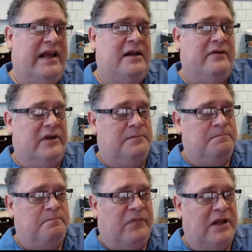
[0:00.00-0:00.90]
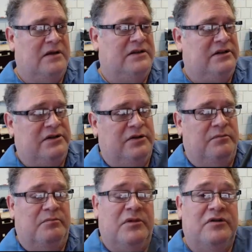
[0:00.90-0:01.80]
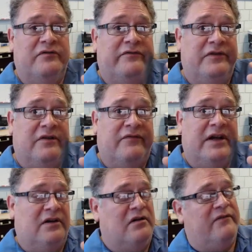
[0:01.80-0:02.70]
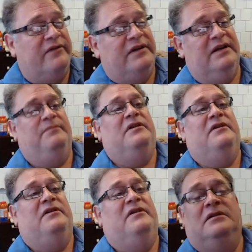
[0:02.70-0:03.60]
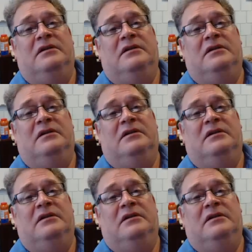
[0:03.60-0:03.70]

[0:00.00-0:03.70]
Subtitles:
out of it until you move your finger off the tip of it,